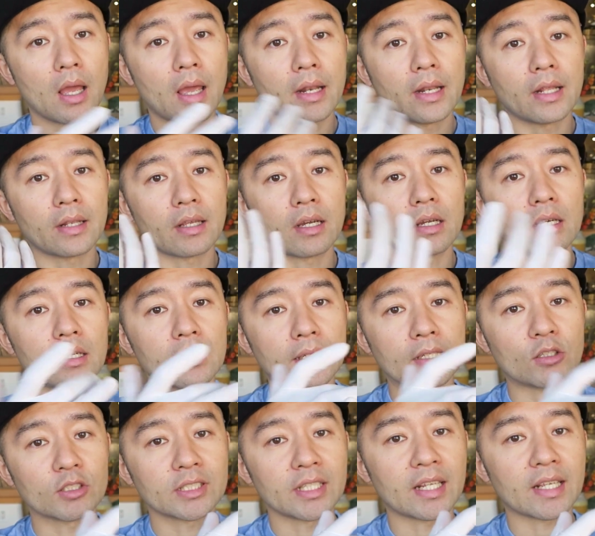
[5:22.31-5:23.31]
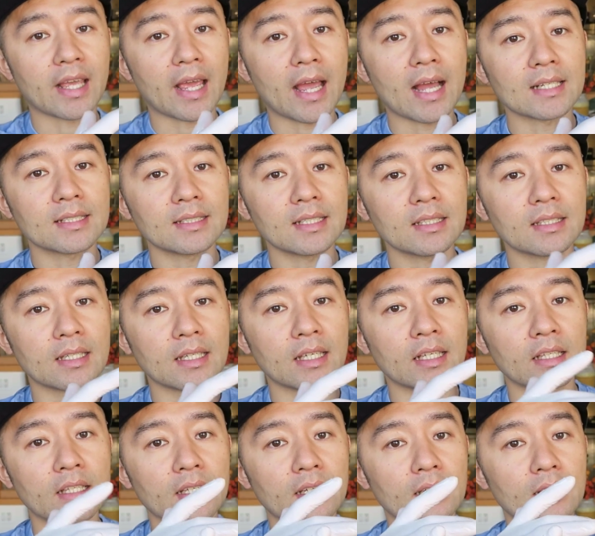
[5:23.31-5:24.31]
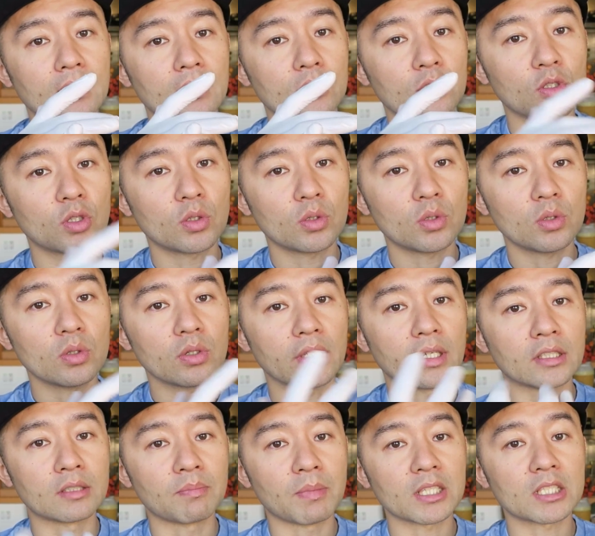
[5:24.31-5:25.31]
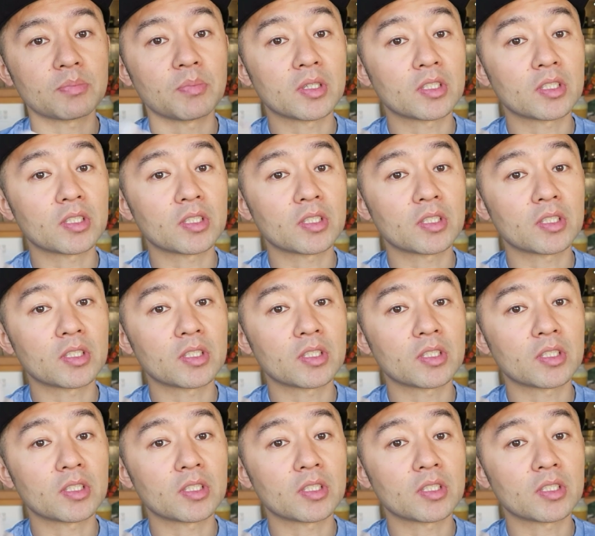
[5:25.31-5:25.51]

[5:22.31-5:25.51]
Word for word: And then uh, inosinic acid in the toro is much,